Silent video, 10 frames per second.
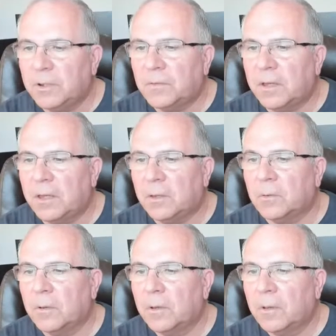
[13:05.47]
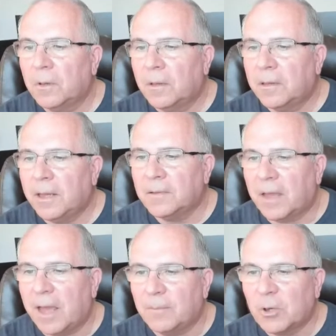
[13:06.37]
to see you. Yes.
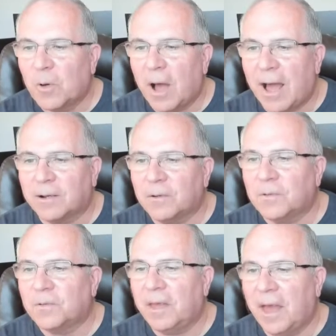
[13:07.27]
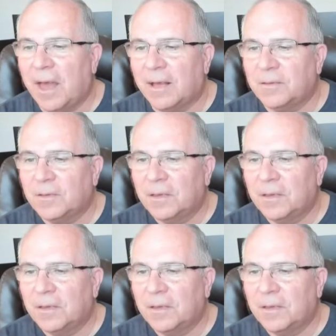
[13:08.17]
Ham and Quackers. Yes.